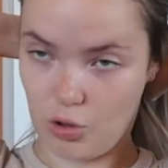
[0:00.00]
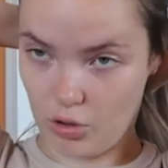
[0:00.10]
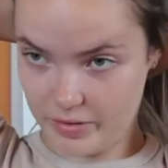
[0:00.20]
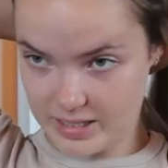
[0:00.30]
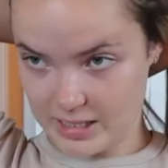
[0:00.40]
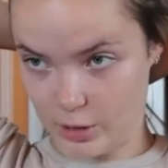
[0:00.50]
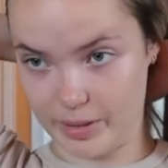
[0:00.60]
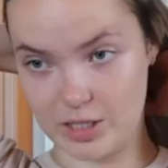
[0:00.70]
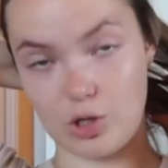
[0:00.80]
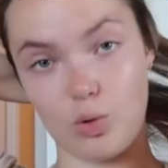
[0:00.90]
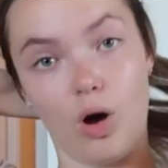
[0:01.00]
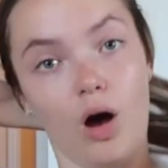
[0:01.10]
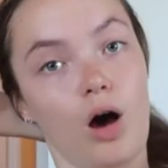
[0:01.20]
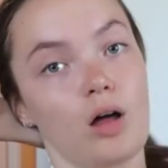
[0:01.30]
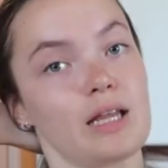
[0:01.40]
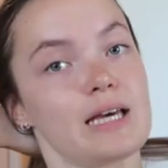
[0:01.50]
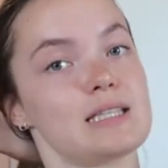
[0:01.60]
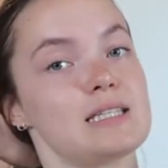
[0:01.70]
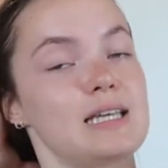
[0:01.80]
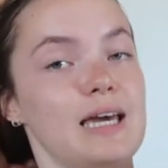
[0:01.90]
or if it's a little bit too hot
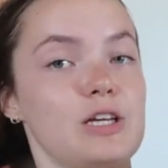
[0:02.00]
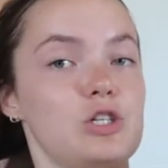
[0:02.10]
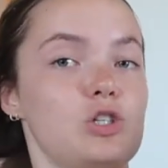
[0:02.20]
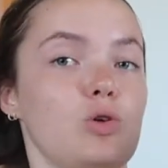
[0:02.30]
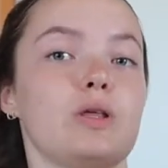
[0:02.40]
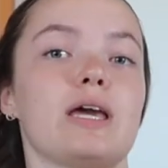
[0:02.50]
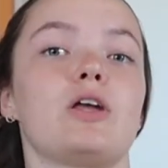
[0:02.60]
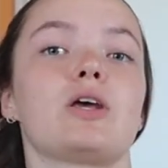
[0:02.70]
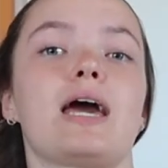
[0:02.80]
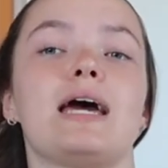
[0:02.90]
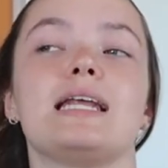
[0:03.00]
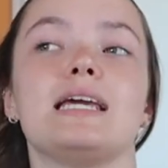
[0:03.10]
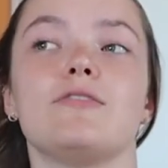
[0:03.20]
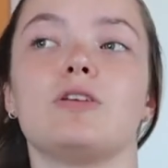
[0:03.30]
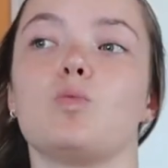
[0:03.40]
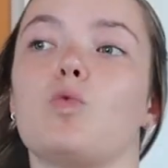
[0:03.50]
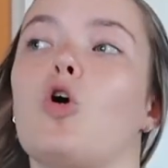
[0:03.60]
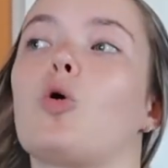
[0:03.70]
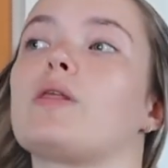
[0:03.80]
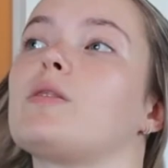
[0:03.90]
like today and she's only going to get an evening
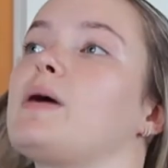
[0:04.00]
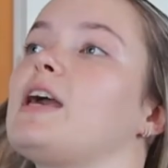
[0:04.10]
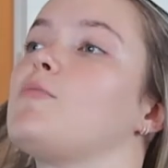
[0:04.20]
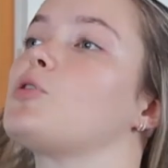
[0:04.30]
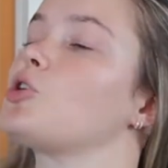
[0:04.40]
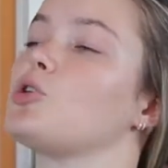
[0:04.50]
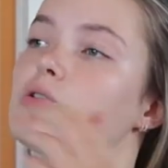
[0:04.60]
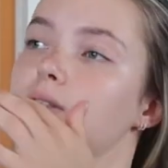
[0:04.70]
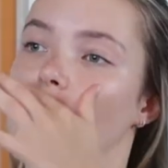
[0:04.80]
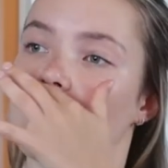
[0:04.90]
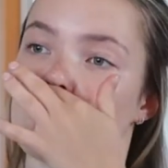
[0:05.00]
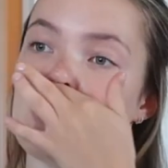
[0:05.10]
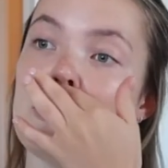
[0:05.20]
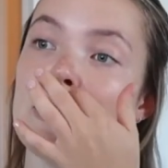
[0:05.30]
walk when the pavement cools down,